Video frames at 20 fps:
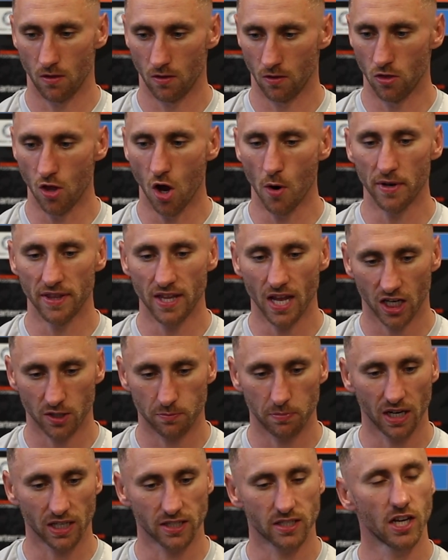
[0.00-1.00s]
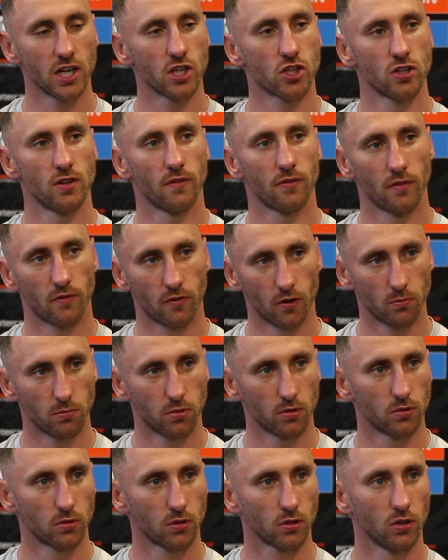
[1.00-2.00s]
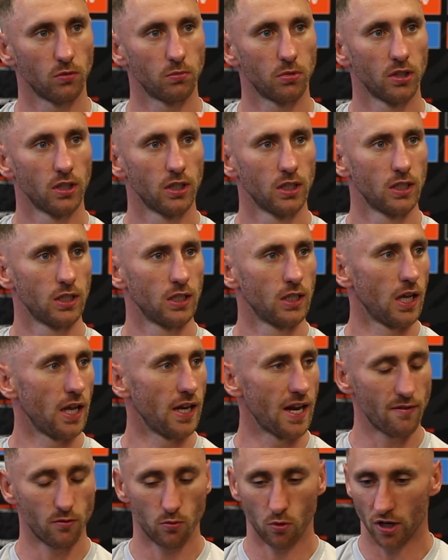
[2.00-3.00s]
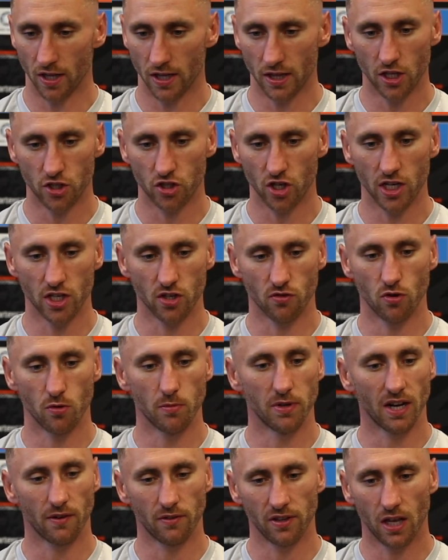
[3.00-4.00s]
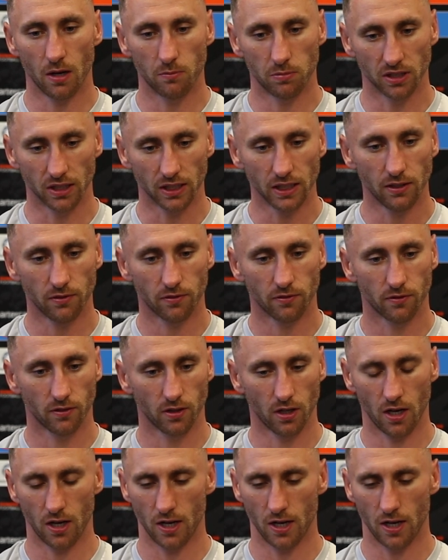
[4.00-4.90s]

knowing the expectation of the football club and everyone in the change room and having that belief.